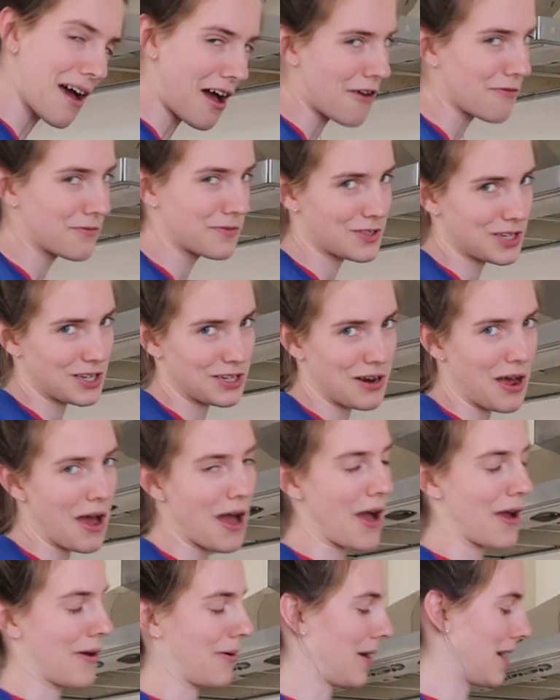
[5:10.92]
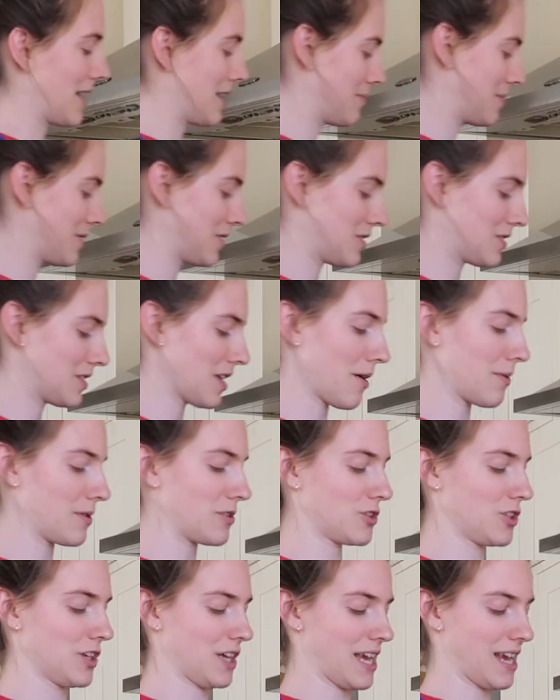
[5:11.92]
love to know. I'd be so
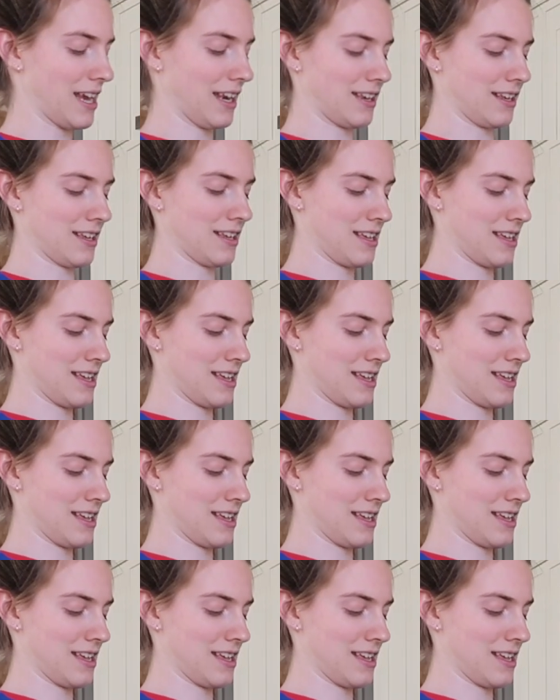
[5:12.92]
intrigued.